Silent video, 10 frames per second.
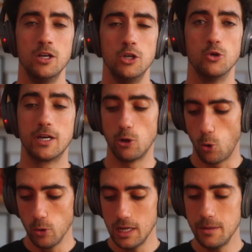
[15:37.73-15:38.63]
You can
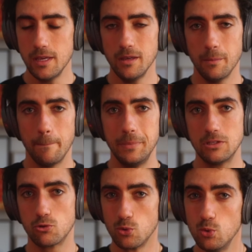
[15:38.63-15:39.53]
only be
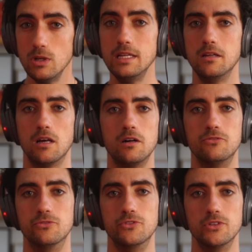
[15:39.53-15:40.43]
truly loved
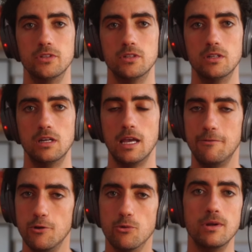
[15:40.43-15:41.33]

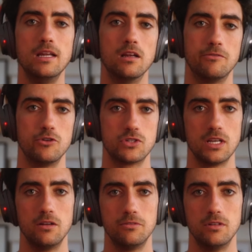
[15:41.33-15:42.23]
if you really love
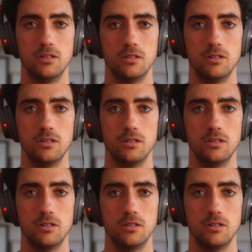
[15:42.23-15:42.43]
yourself.